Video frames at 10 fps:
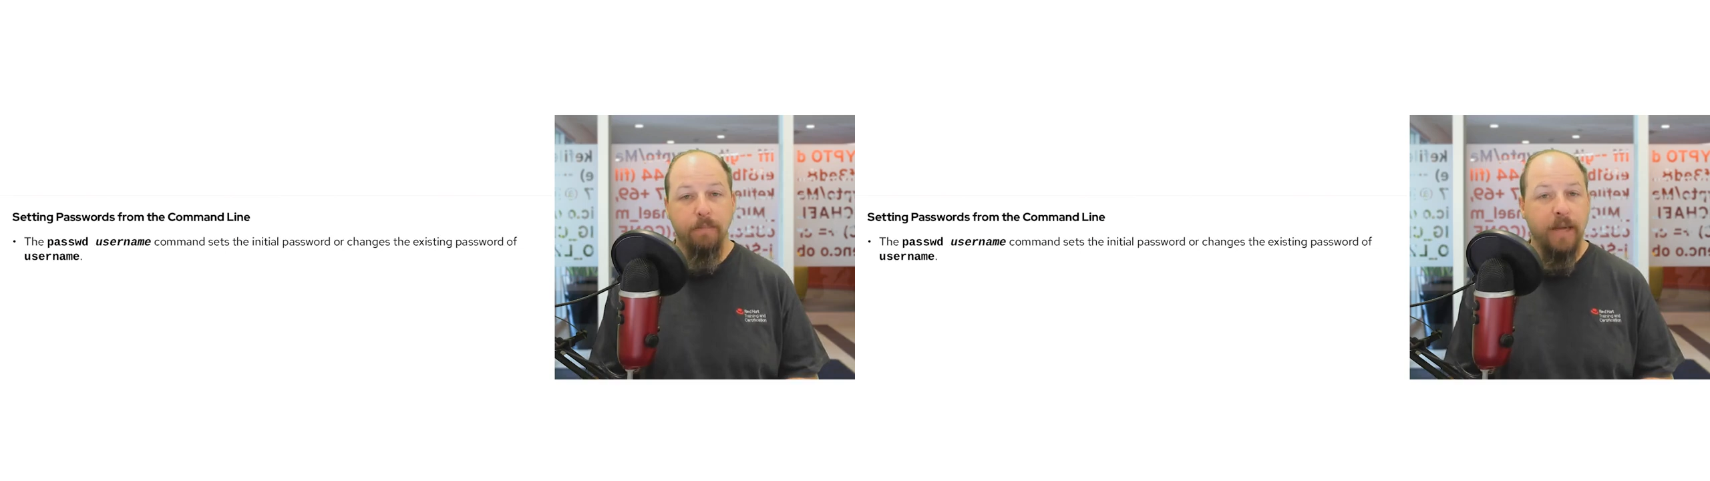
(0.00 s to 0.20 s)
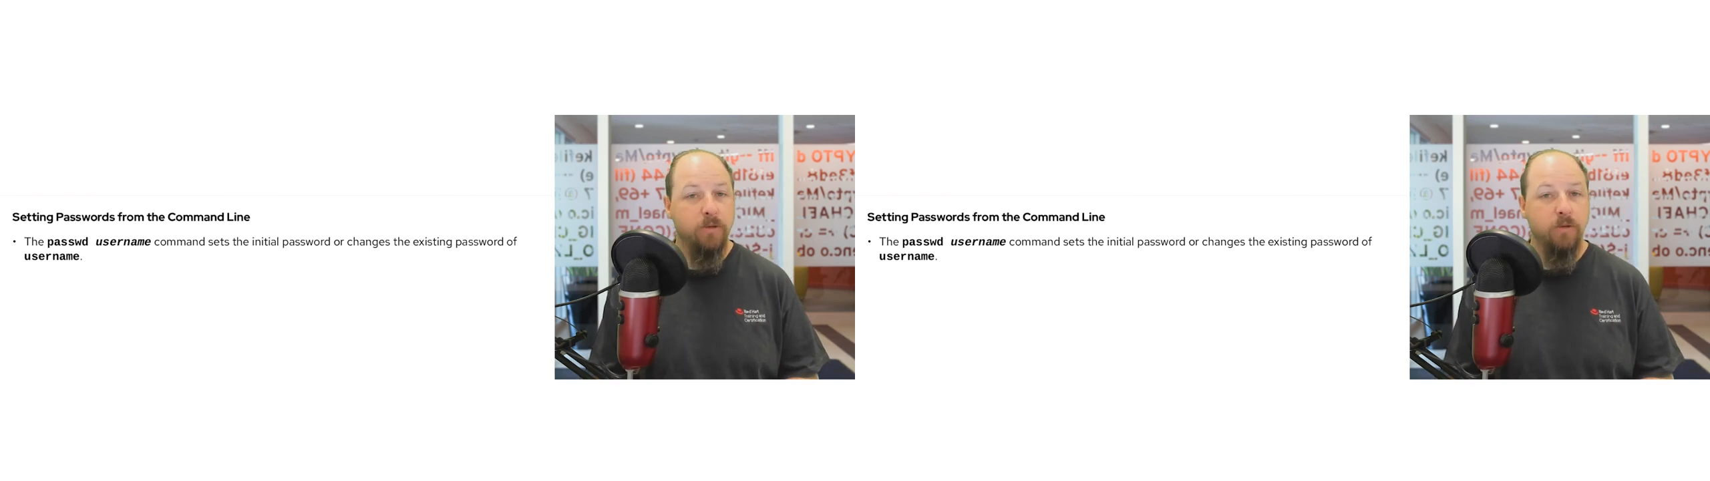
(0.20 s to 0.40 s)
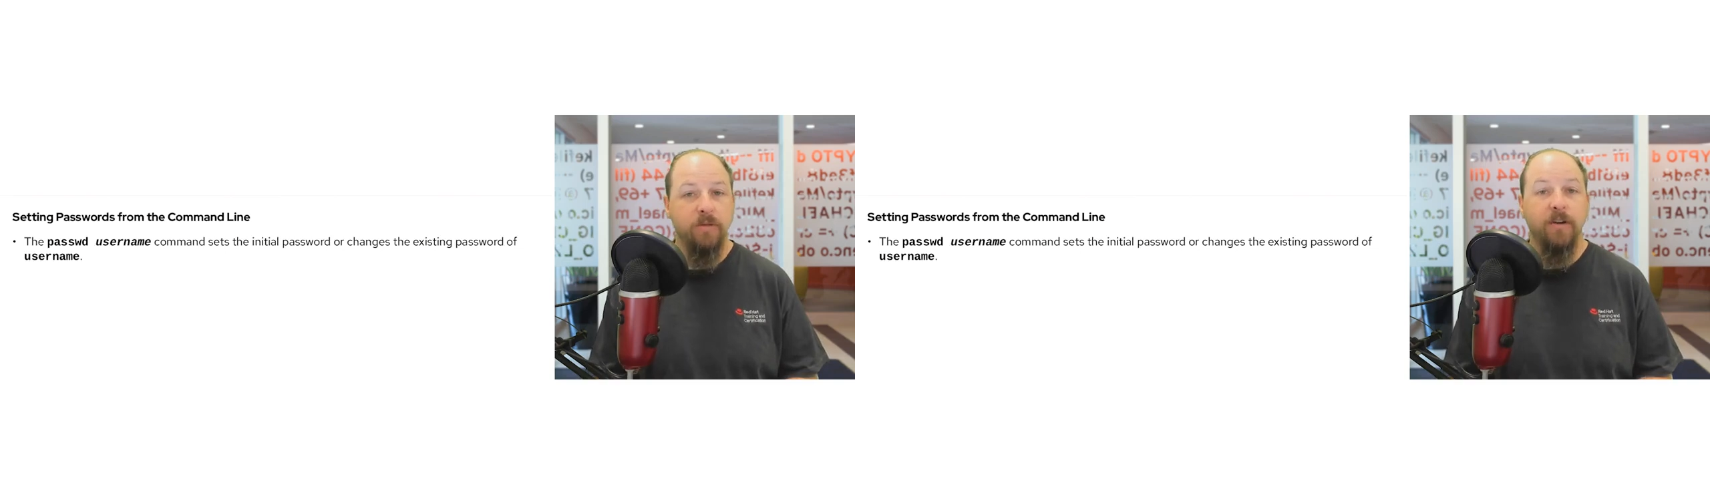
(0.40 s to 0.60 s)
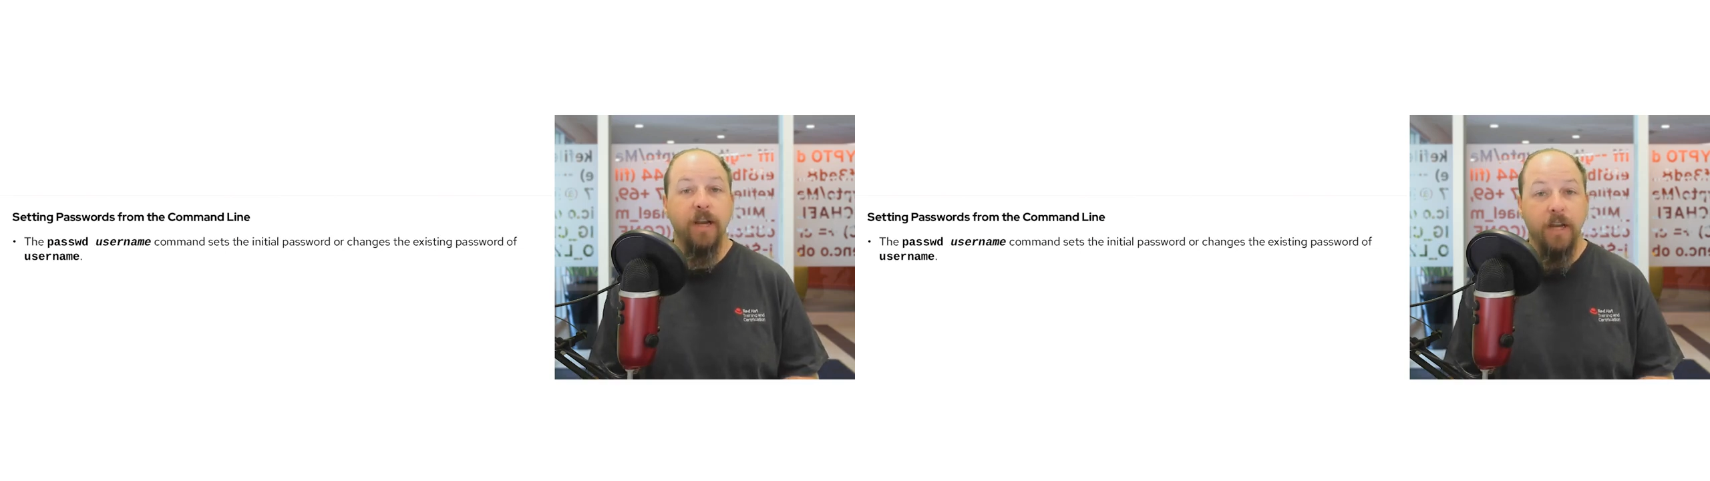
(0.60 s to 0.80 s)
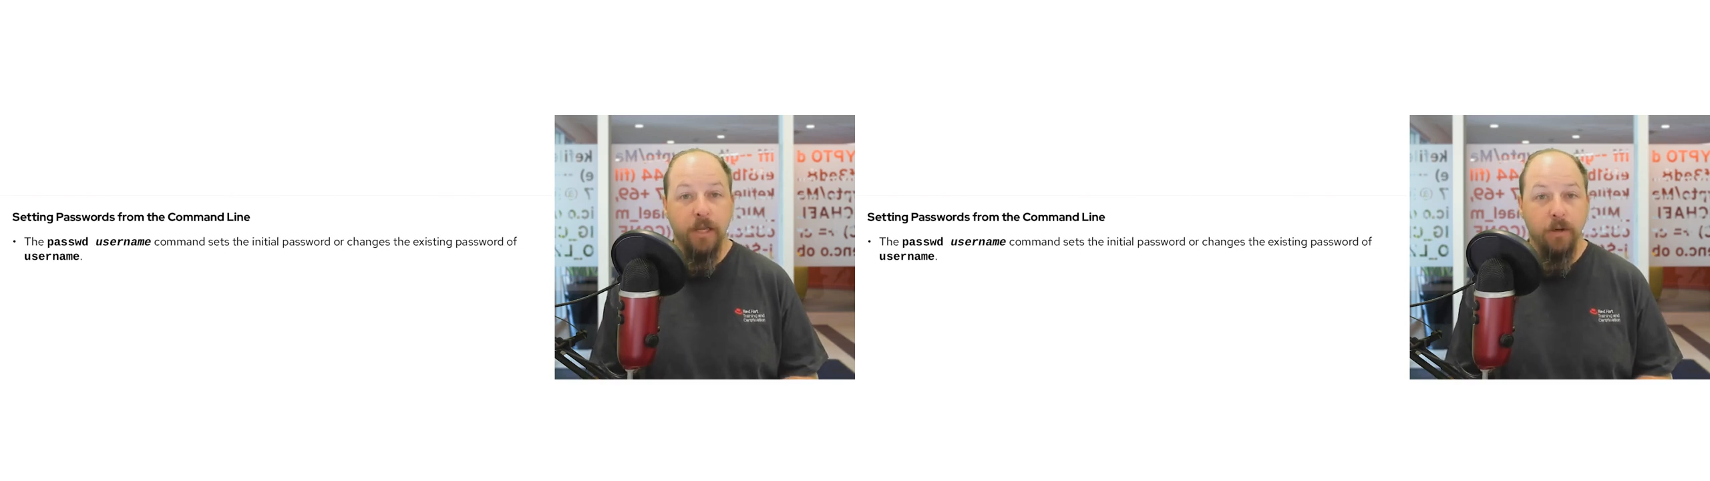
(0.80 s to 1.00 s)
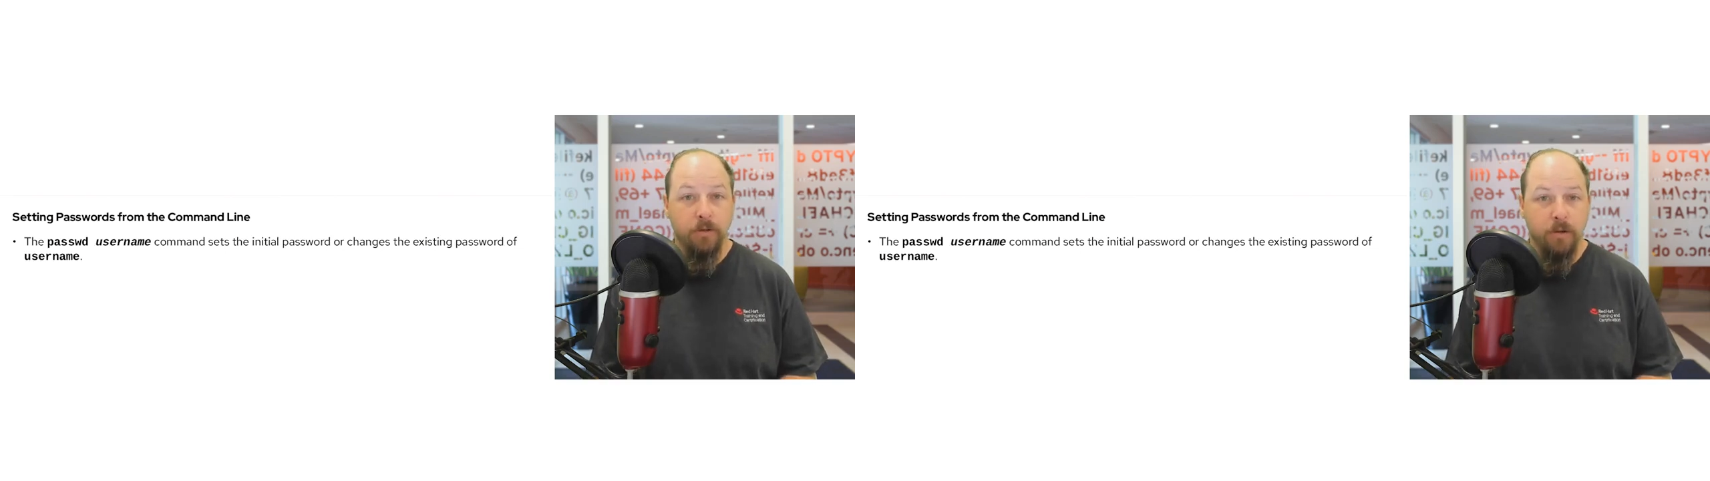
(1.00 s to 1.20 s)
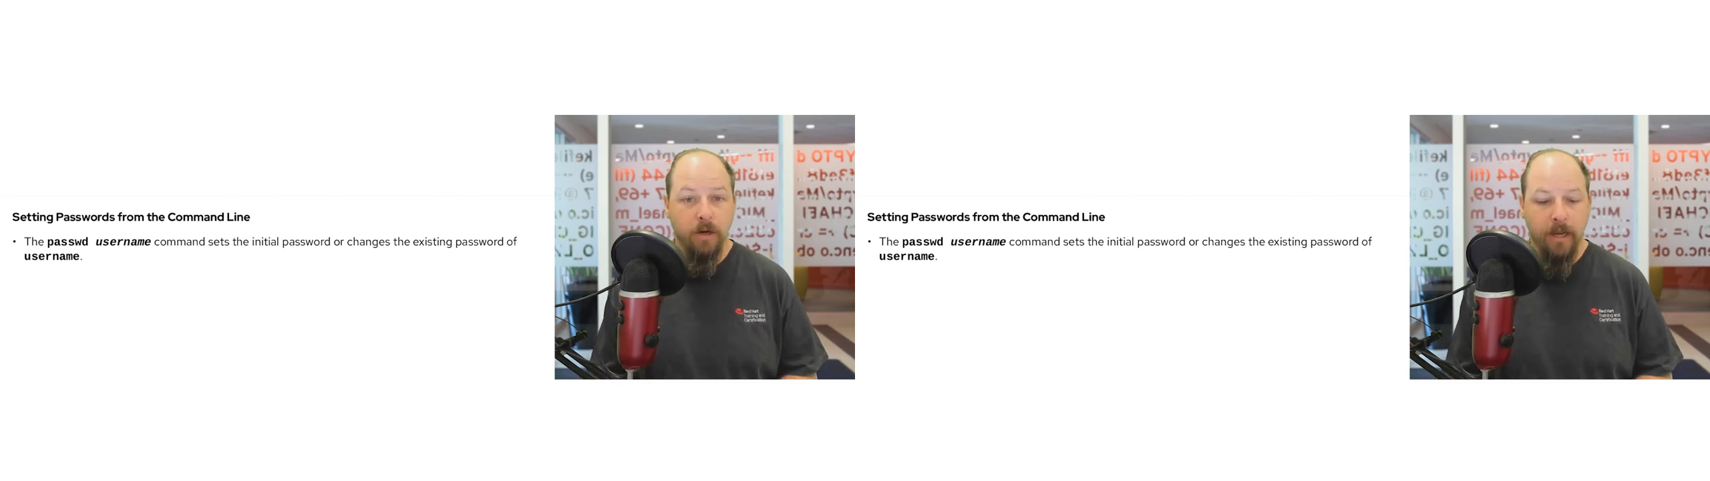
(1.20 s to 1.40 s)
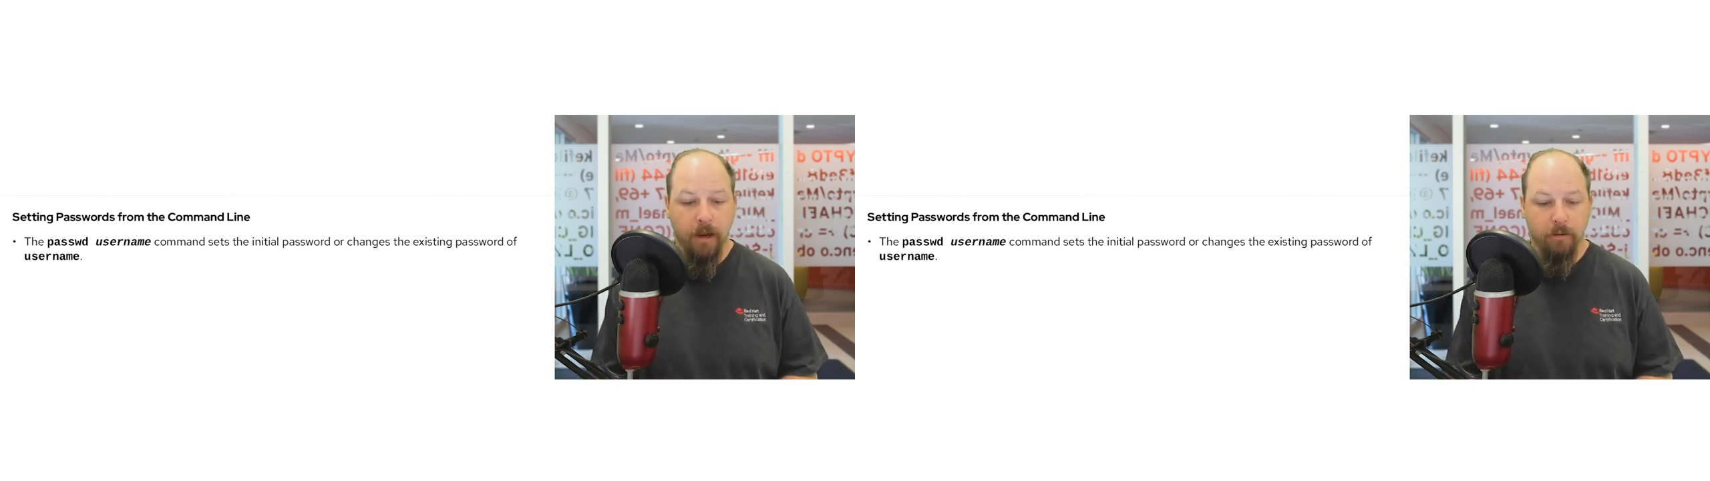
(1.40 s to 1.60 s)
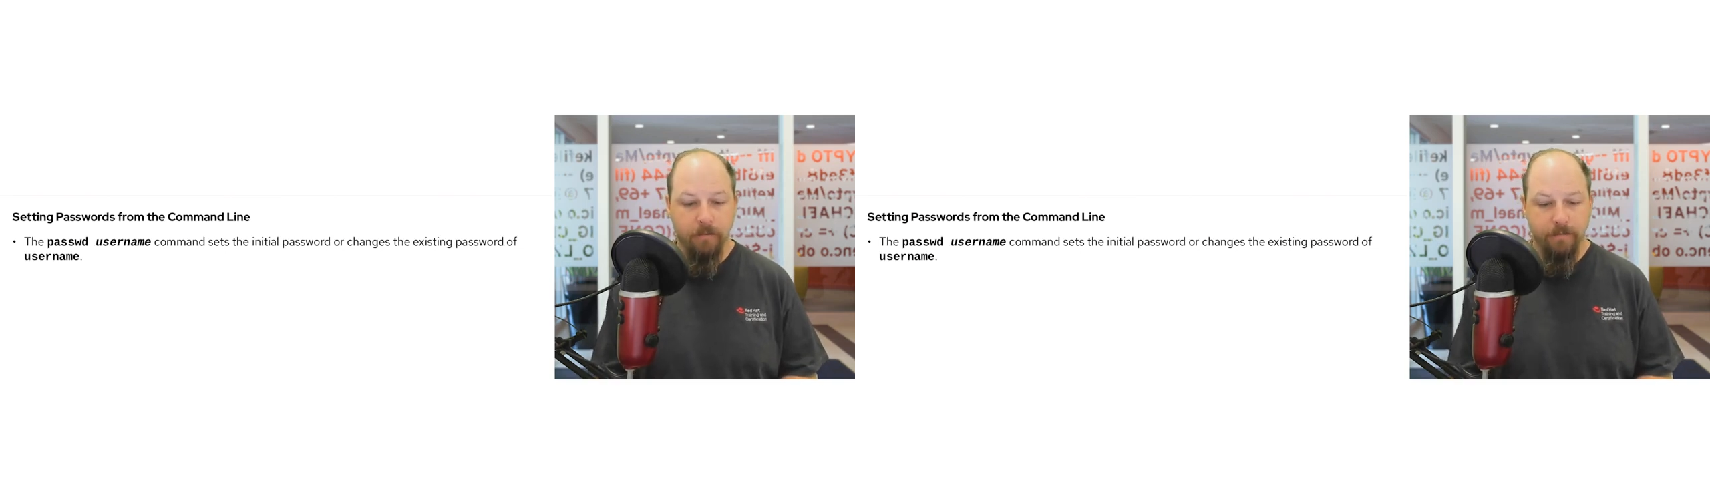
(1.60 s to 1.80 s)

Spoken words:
passwords for any user account.